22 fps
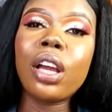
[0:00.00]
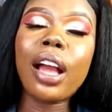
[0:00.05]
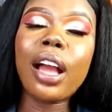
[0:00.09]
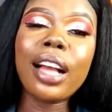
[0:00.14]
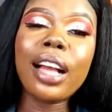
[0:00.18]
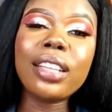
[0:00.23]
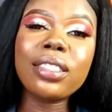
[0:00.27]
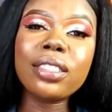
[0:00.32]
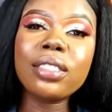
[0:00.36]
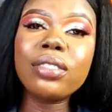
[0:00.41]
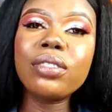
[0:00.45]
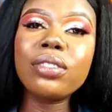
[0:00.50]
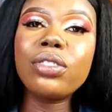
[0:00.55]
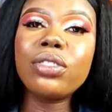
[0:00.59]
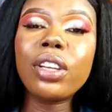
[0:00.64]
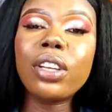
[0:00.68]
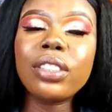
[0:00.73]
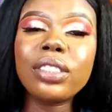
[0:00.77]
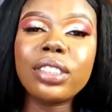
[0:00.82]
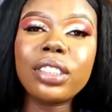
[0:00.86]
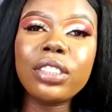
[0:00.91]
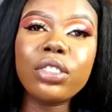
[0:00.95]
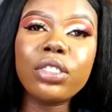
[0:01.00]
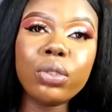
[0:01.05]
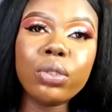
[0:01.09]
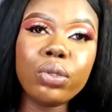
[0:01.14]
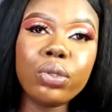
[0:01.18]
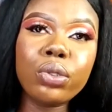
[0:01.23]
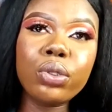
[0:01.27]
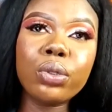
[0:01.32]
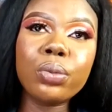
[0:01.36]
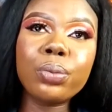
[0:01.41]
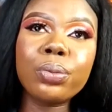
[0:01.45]
as in just the
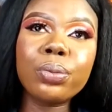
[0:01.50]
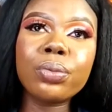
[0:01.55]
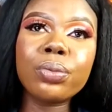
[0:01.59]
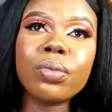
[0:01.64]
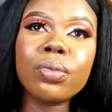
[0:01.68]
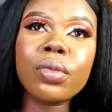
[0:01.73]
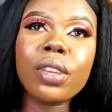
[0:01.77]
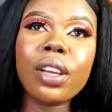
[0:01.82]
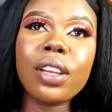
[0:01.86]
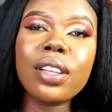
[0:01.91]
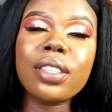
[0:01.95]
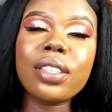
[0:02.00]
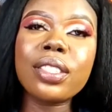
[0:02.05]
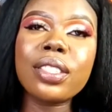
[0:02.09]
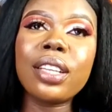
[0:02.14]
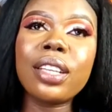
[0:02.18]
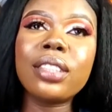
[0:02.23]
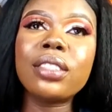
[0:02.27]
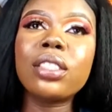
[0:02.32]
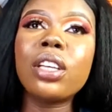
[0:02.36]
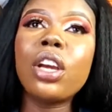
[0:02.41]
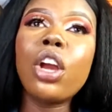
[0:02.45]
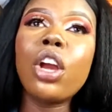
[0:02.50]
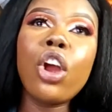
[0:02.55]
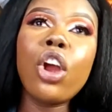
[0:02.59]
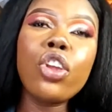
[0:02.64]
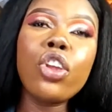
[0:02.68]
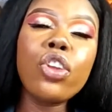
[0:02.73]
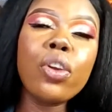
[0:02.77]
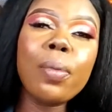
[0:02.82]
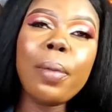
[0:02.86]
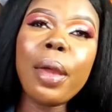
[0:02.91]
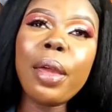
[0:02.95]
YouTube, understand?
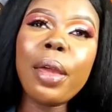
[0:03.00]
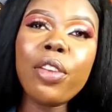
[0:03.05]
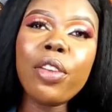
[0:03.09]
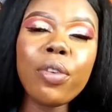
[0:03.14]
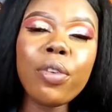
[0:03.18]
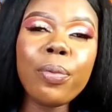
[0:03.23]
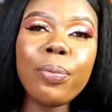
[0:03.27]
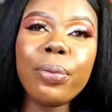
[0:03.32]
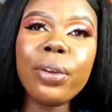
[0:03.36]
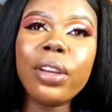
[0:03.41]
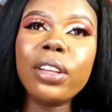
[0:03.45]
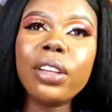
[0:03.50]
You may even